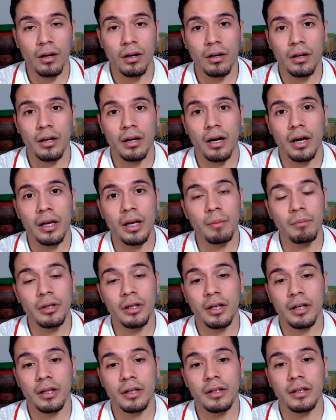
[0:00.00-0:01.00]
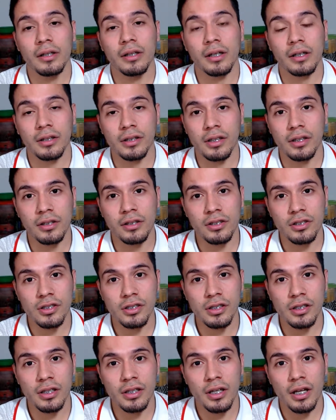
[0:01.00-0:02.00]
in a
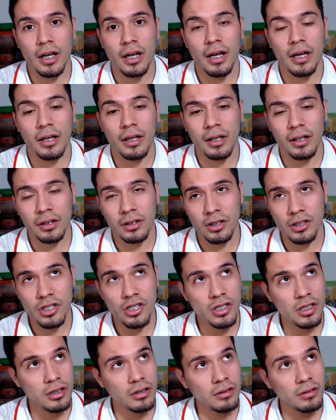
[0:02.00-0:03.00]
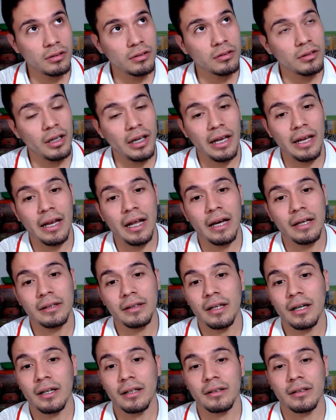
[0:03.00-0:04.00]
kitchen, and I'm
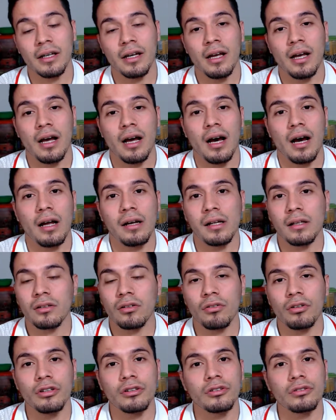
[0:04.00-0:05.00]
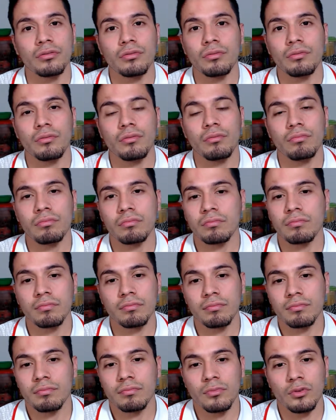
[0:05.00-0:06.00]
not going to
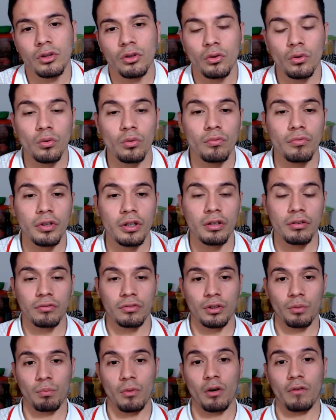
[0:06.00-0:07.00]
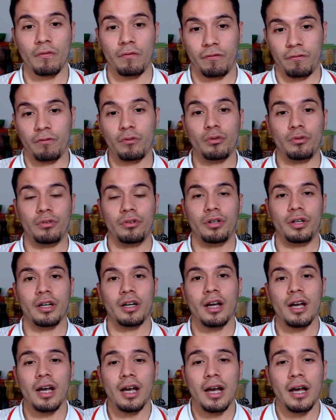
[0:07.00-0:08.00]
do videos about food,
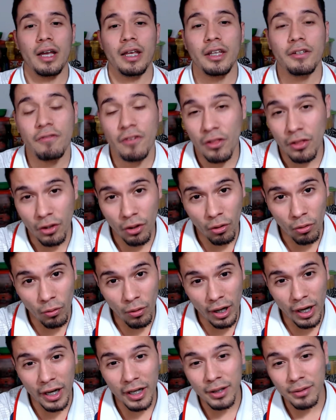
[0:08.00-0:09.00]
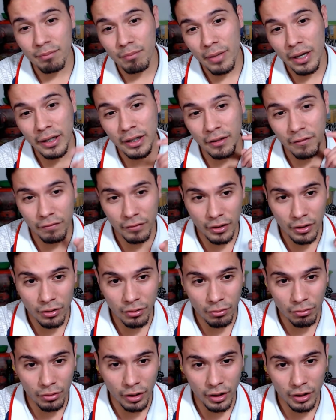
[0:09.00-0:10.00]
even though I made a video
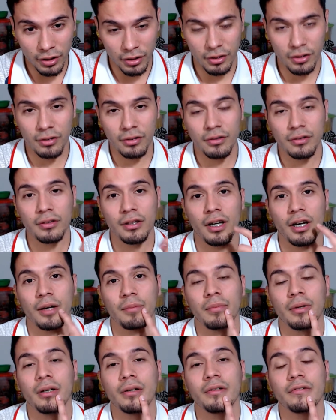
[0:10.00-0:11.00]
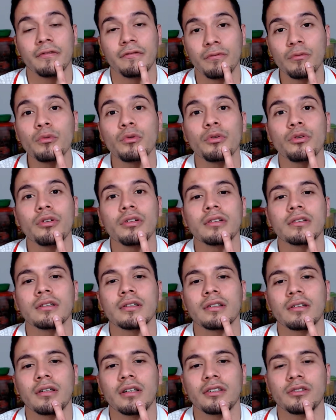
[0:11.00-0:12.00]
right here about food.
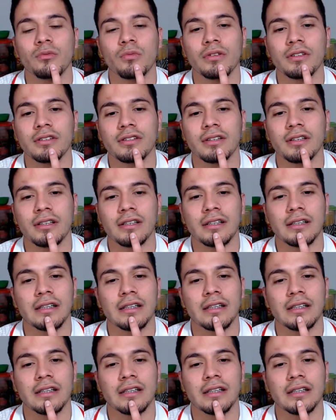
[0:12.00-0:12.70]
That was a